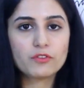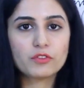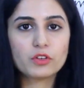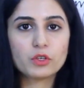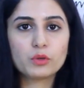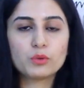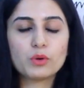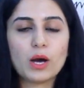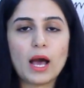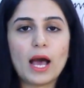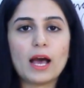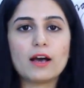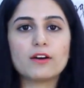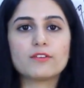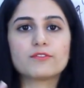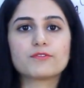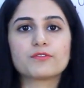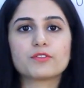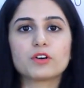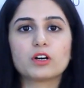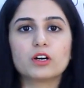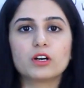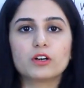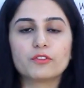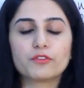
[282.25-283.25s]
You have
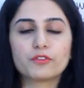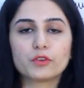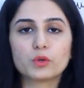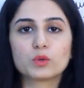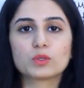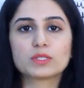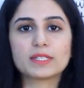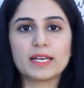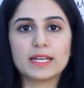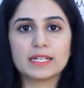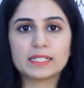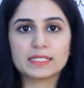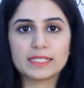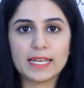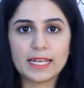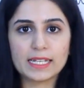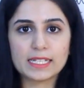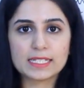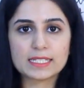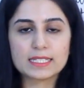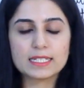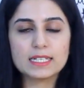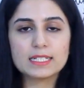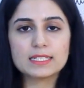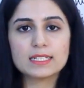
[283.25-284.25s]
a few
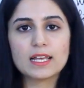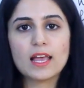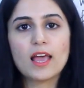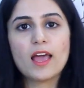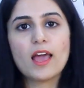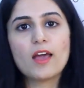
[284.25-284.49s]
sentences